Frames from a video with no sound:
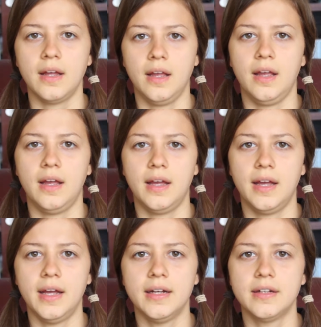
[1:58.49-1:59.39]

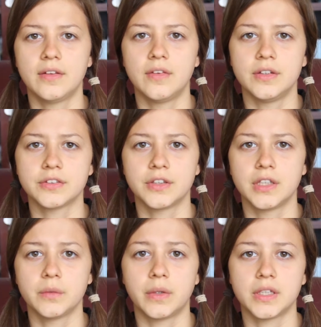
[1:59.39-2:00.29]
and there's
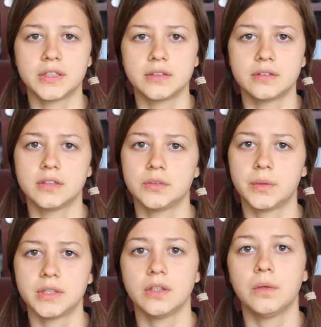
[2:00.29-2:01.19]
currently
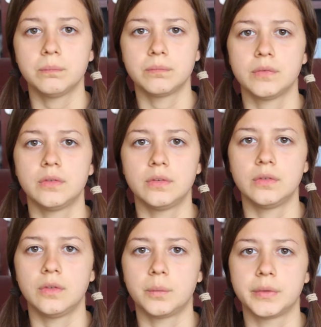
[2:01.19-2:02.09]
dishwashing. Oh,
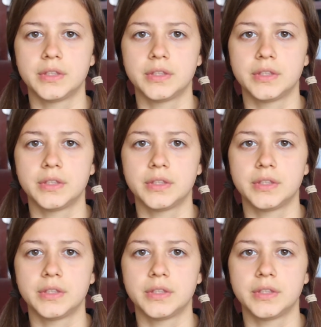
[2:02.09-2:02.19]
no more